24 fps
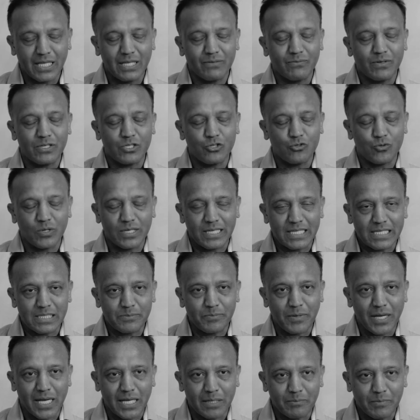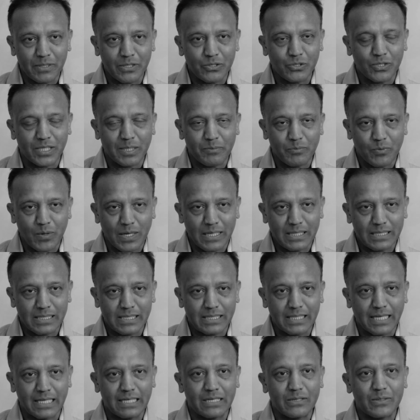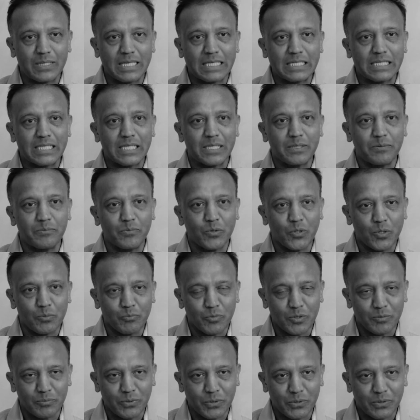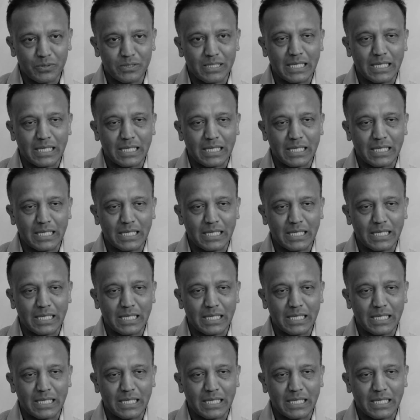which really inspired me to keep writing and creating more and more books,